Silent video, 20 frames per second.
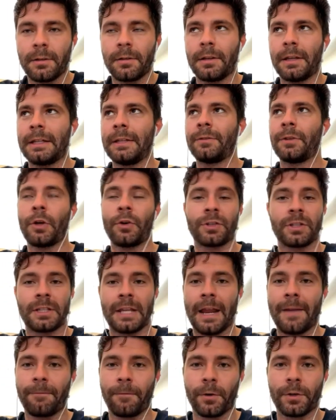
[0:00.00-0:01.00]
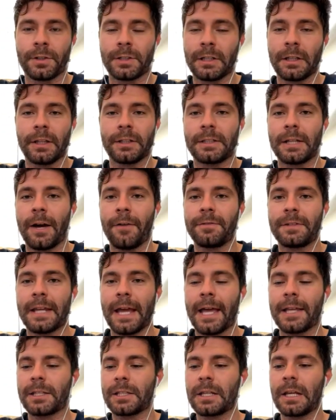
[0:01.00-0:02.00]
even though Stanford's still a tough
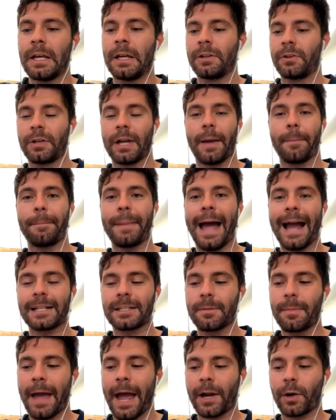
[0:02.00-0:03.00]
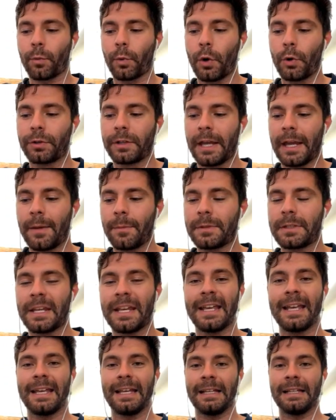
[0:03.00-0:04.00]
test. You got back-to-back road
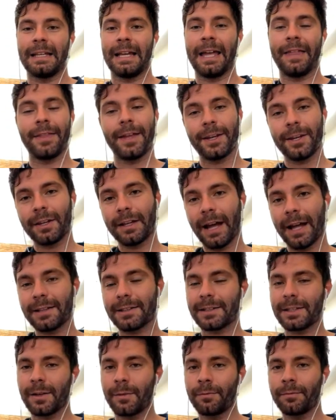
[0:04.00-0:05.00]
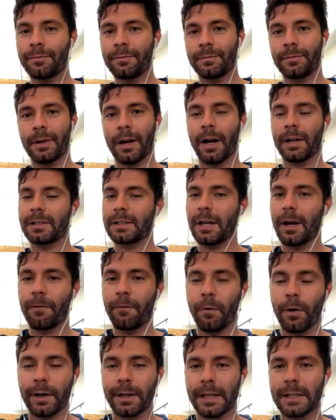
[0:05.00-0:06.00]
games, and then you got a
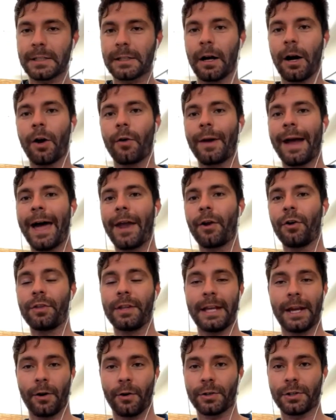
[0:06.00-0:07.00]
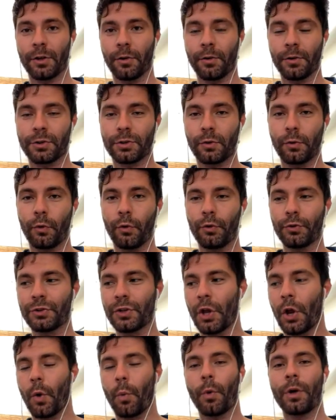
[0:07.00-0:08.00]
tough one against Colorado, the Arizona schools,
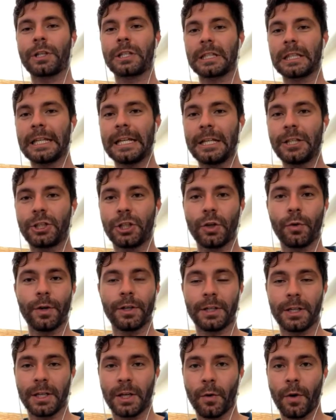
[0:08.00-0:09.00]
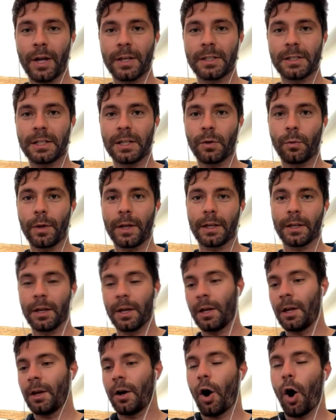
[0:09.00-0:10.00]
which leads you into USC week.
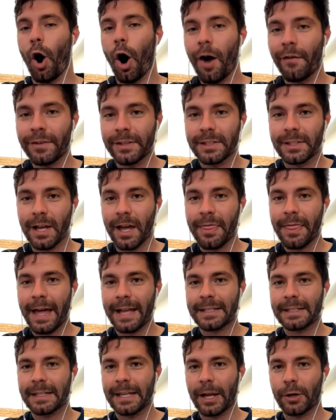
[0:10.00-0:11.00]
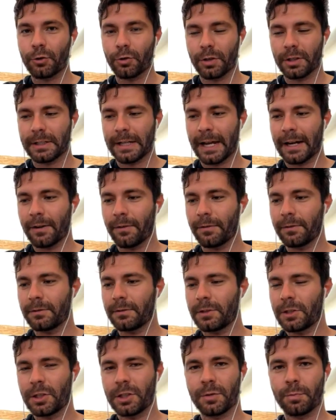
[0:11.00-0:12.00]
All of a sudden, that schedule just kind of
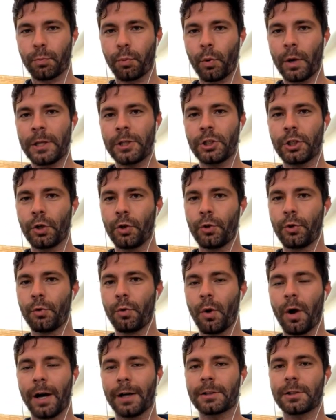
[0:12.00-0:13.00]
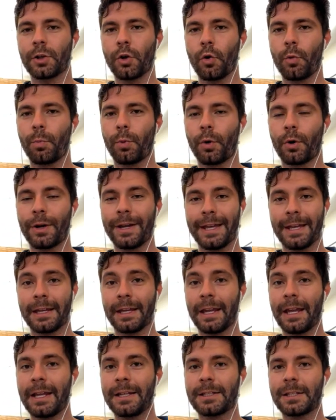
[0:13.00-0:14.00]
sprints you through October
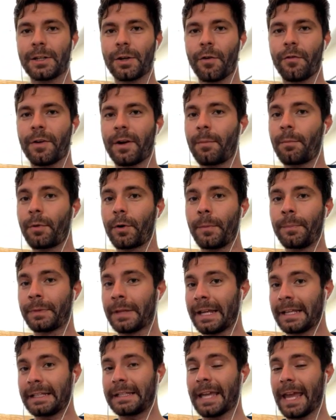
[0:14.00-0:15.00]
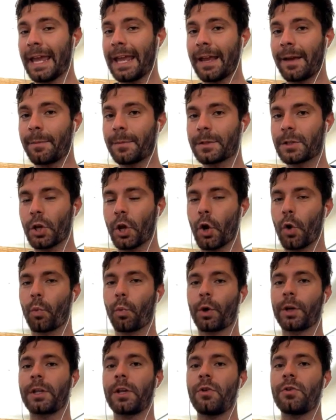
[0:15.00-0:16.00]
into November. Games
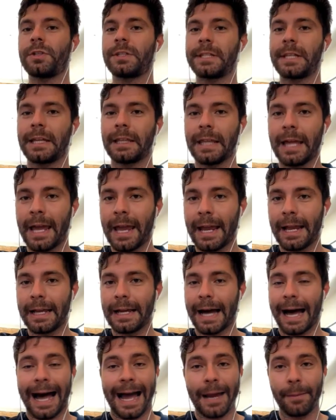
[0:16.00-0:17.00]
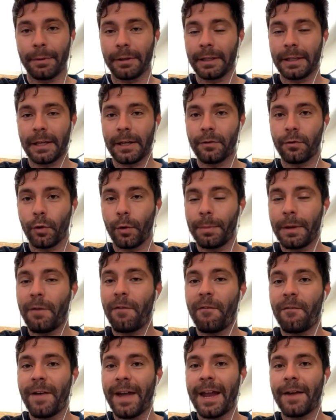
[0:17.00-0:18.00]
where UCLA, I believe, will be
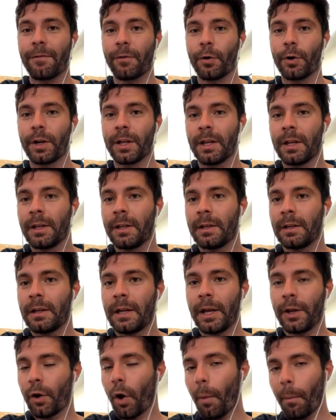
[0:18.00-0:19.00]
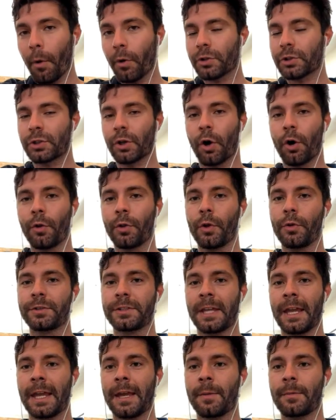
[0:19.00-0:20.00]
favored in almost all those
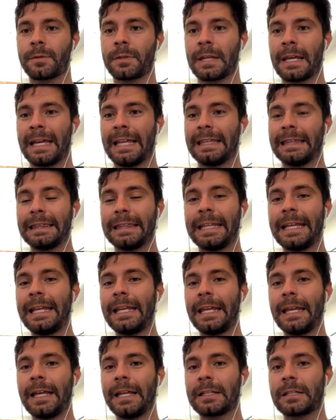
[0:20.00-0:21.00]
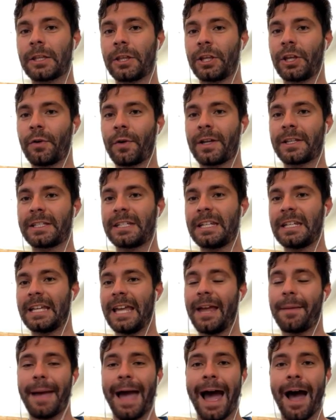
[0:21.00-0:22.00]
games leading into the USC
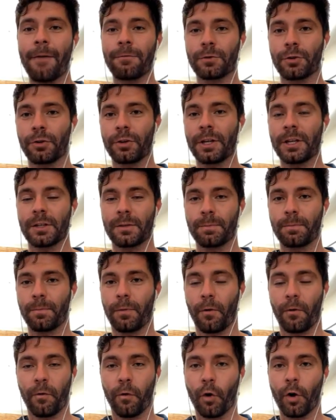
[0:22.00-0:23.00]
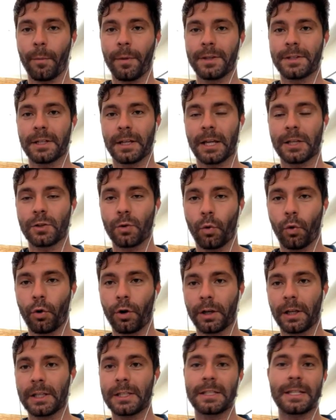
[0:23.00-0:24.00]
game after this performance against
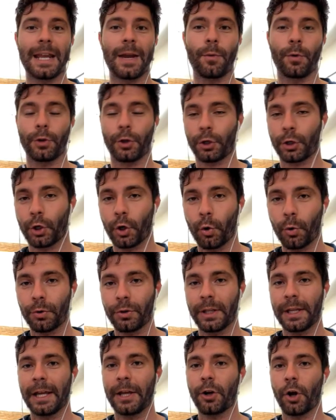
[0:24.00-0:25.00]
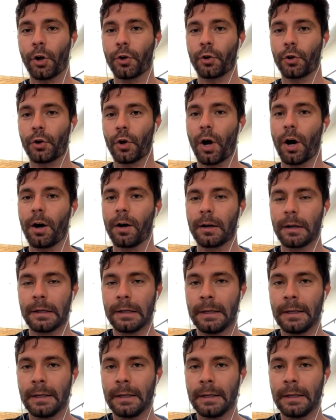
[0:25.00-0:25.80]
Oregon State, where they're currently an underdog